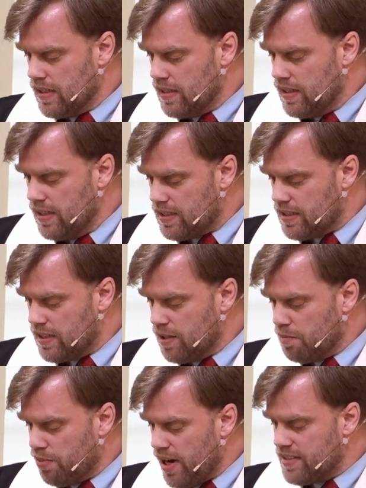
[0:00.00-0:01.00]
This
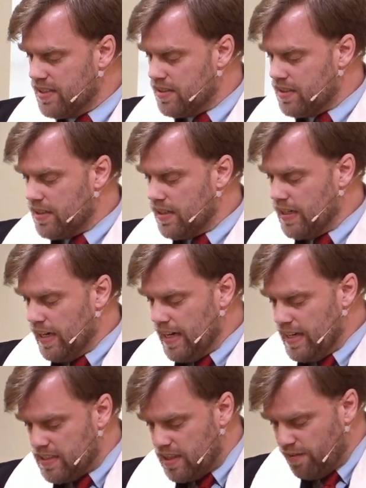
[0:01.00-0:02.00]
presence
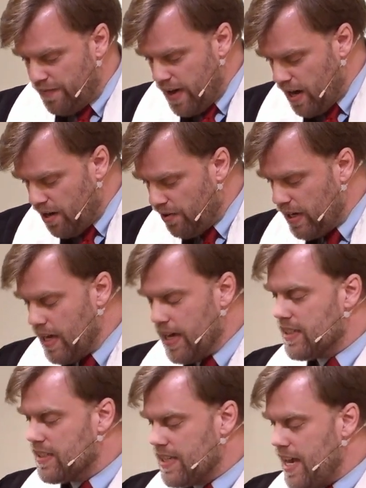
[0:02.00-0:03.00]
is the very
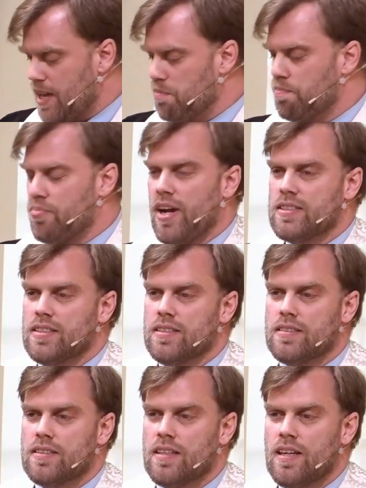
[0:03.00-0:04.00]
same
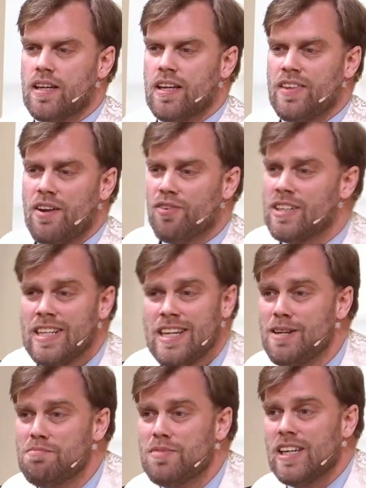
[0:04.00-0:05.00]
presence that
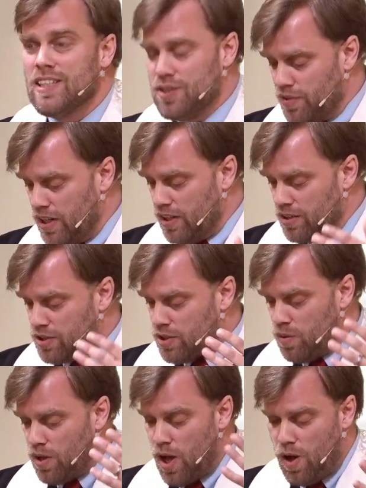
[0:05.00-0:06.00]
redeemed Israel so
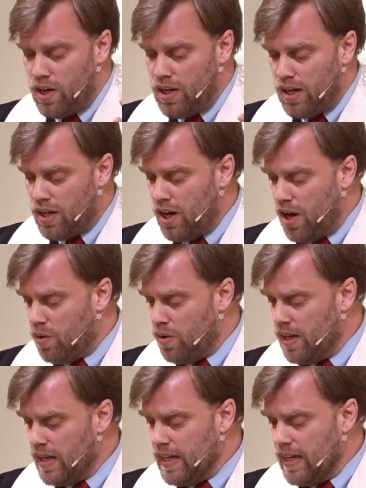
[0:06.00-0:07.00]
long
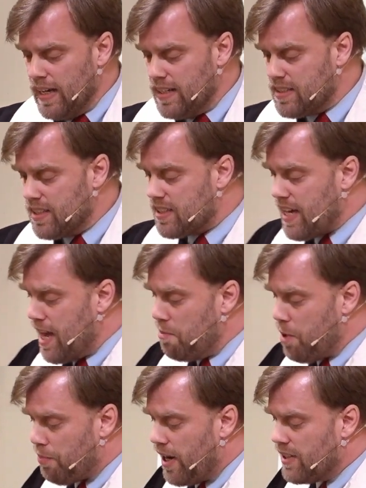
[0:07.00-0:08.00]
ago. It is the
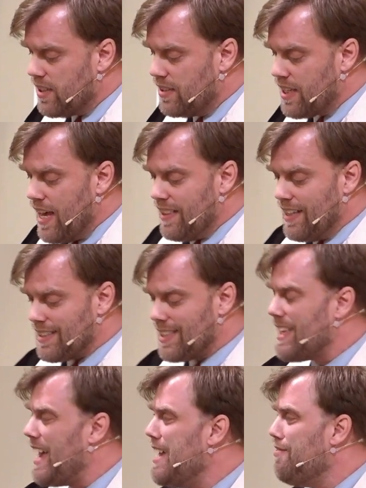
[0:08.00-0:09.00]
same presence that
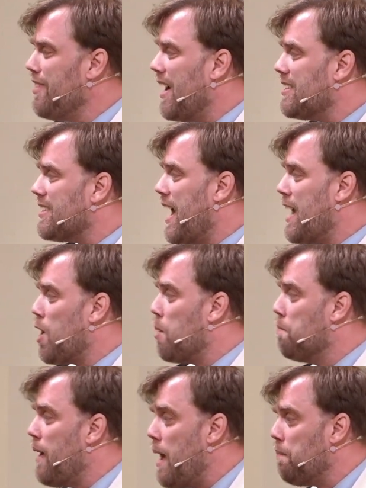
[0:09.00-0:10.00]
saved us at our
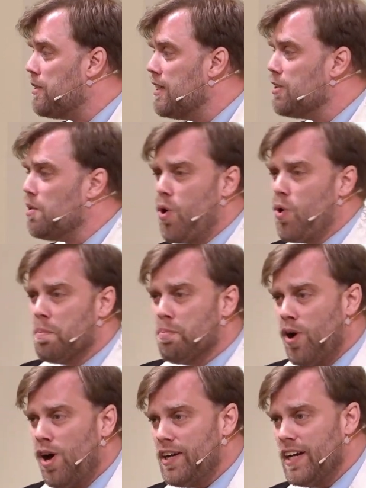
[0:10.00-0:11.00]
baptism or
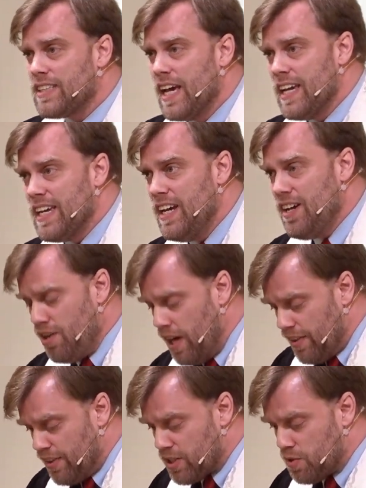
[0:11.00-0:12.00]
brought us here
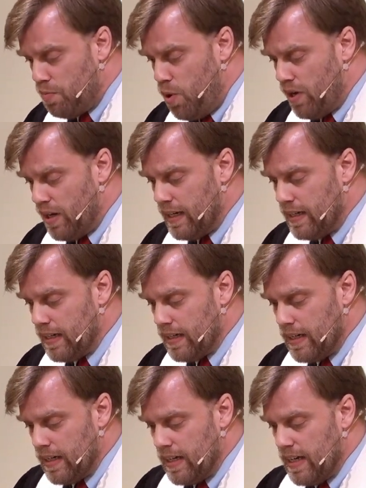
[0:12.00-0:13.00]
this morning.
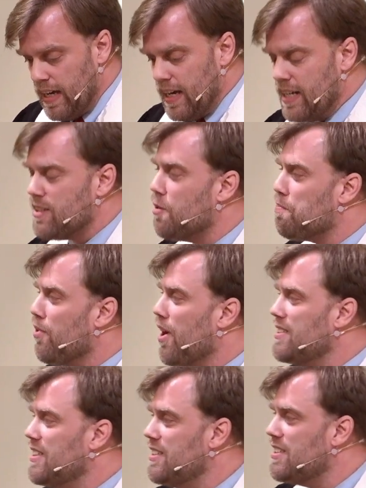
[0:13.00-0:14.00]
It is the
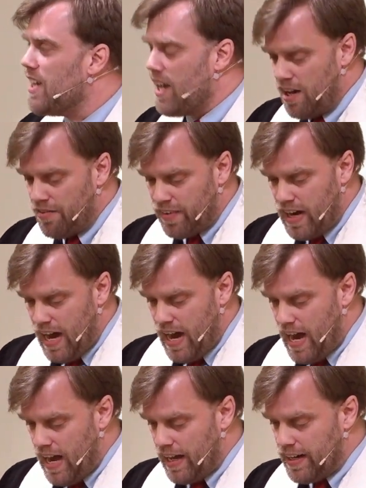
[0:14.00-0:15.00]
presence of
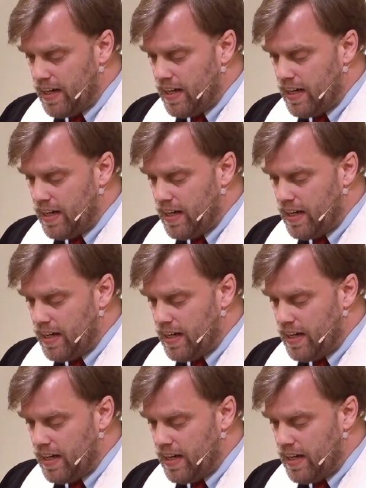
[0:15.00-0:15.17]
God